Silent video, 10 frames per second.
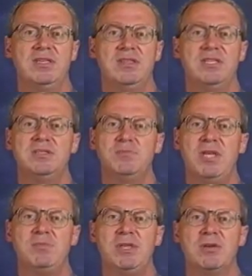This
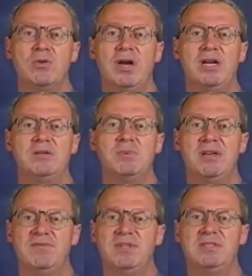may be acquired
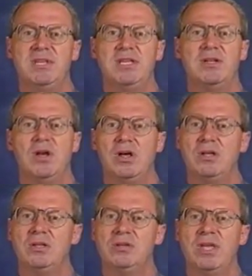by visiting
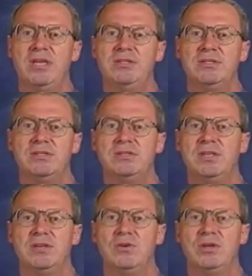all locations
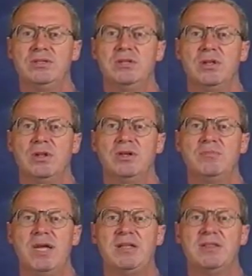in order to learn
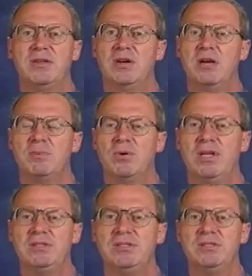about their
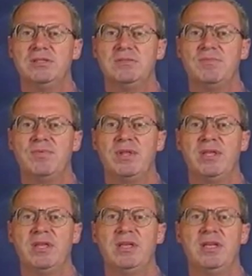operations.
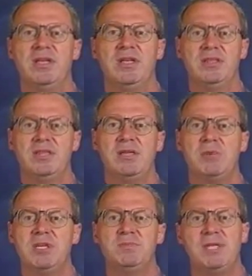They
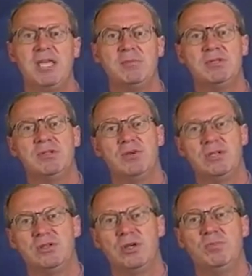must be able to
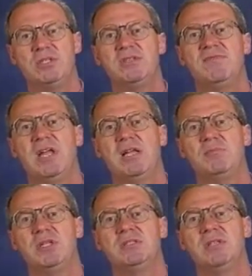interpret
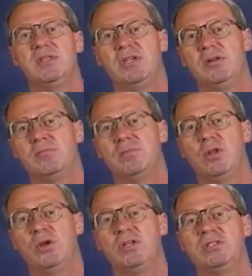developments in their
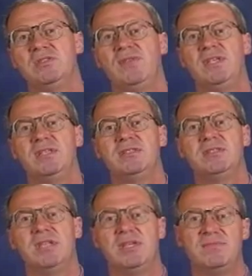employer's
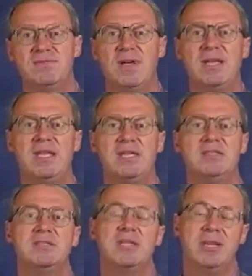fields in
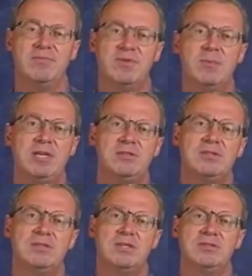finance and
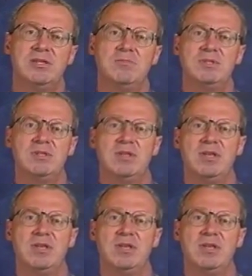information systems.